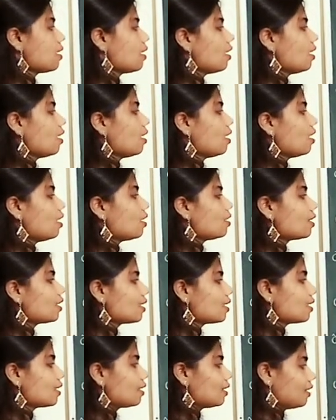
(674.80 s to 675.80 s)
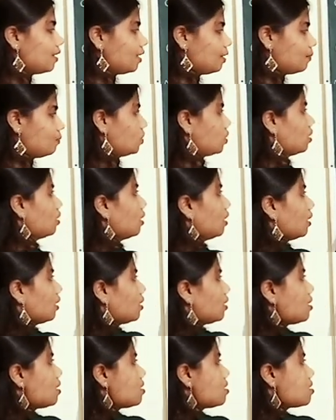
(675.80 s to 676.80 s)
real depth.
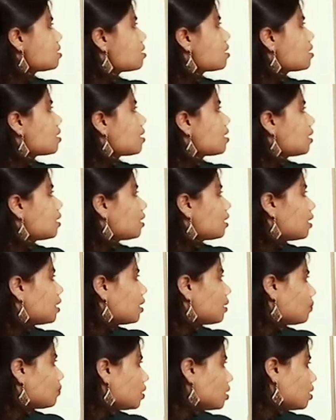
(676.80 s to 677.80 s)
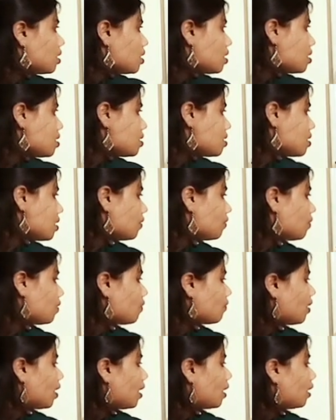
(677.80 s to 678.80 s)
This real depth is
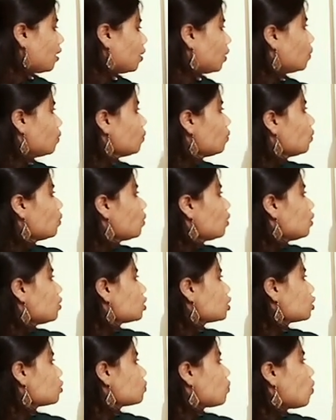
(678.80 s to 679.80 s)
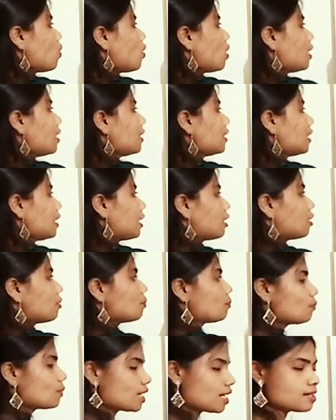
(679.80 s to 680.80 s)
equivalent to small t,
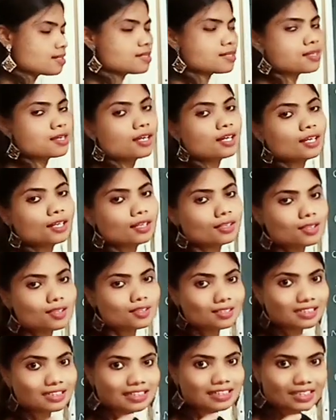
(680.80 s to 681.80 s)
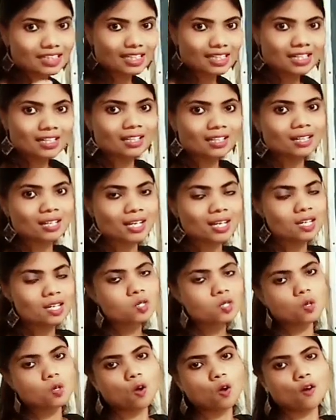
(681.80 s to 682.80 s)
means the thickness
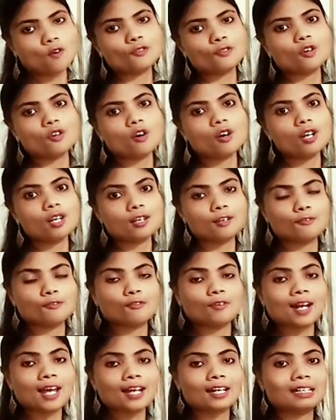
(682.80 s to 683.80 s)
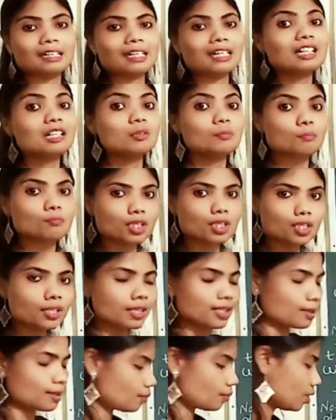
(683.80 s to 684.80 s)
of your refracting
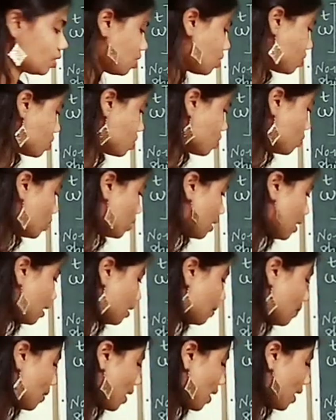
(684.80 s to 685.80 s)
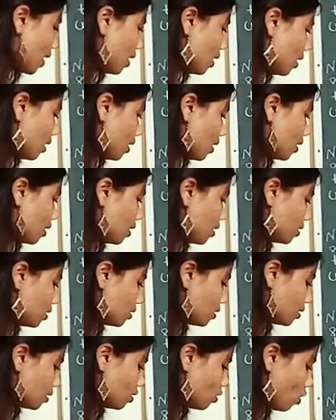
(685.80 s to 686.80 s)
medium. So thereby this
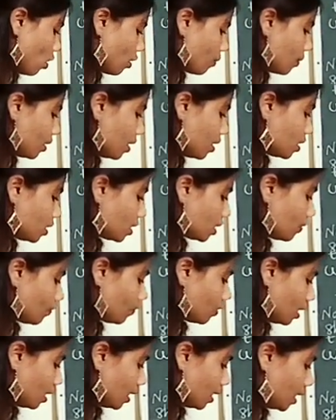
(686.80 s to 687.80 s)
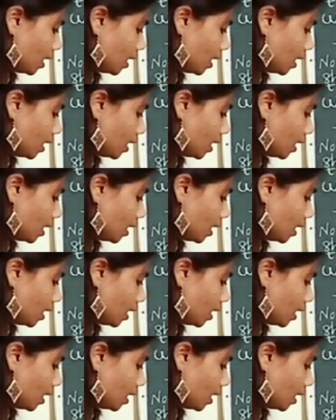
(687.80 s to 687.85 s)
normal shift D